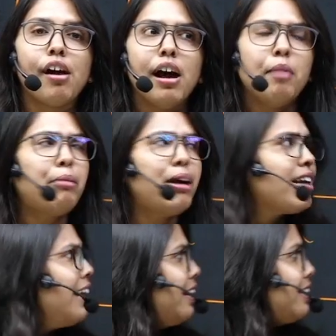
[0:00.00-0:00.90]
But
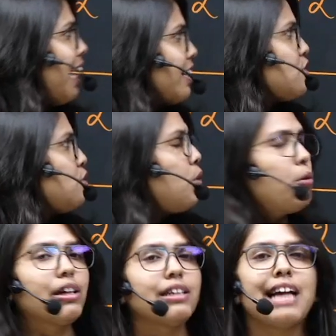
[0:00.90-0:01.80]
that is not what
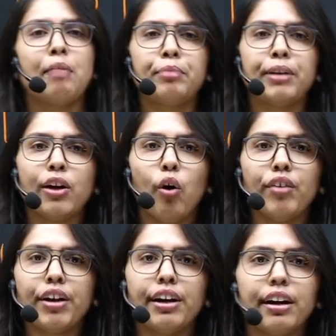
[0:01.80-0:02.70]
is happening over
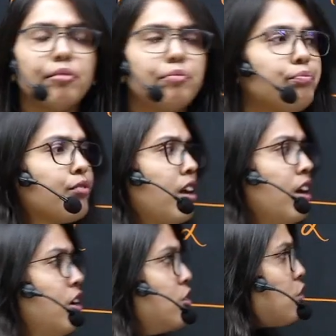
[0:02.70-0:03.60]
here.
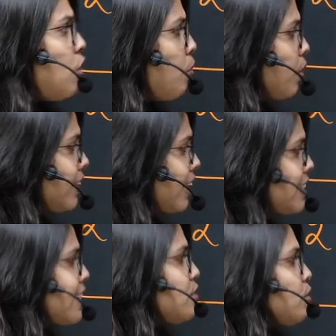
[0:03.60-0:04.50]
So this is
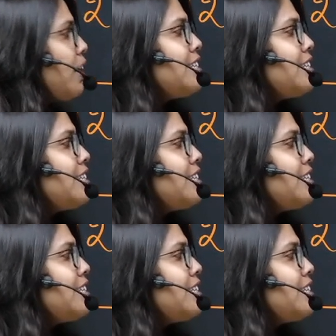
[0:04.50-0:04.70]
known as an